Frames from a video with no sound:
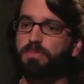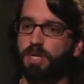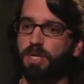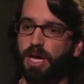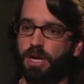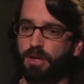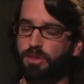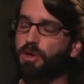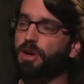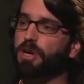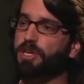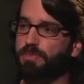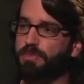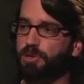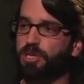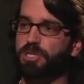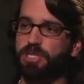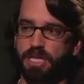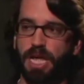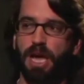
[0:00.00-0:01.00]
kind of large
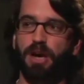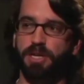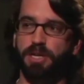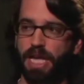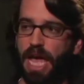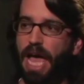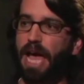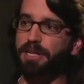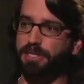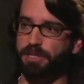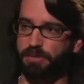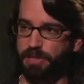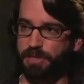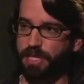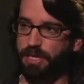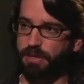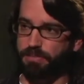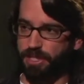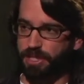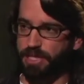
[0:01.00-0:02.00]
personality actor
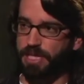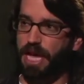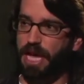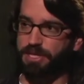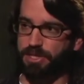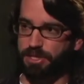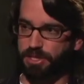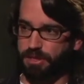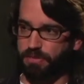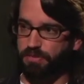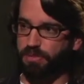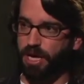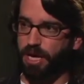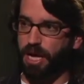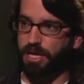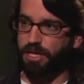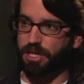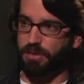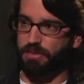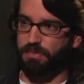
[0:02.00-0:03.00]
becomes attached to the
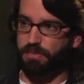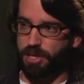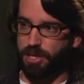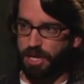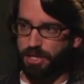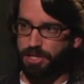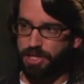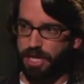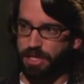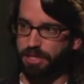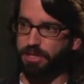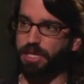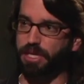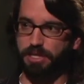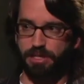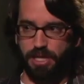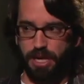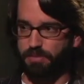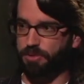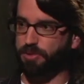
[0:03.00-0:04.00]
project,
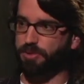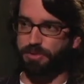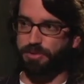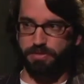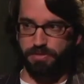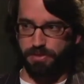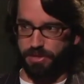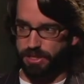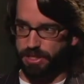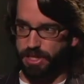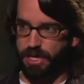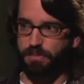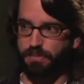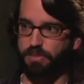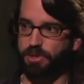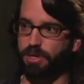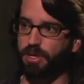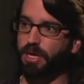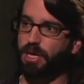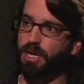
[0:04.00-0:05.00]
like Tom Cruise, for
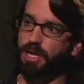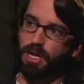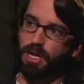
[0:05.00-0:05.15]
example?